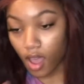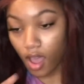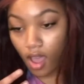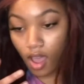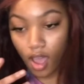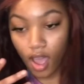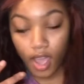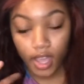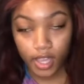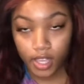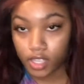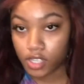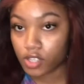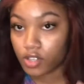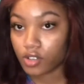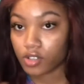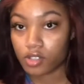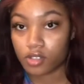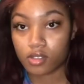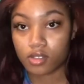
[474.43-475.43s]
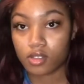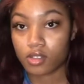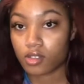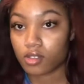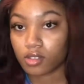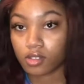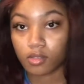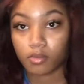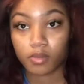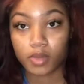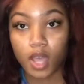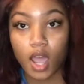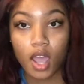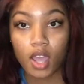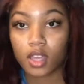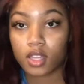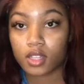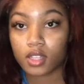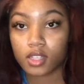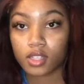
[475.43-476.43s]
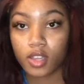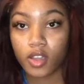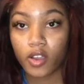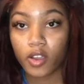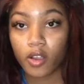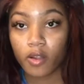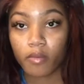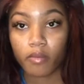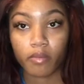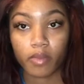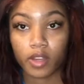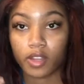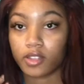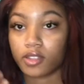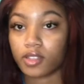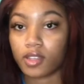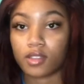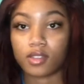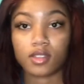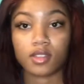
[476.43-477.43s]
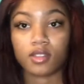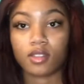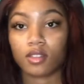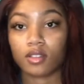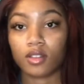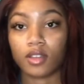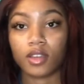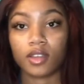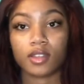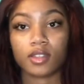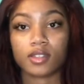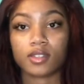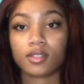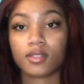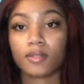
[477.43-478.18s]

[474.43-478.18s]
I guess there's still some dye in this hair, but it tinted the lace.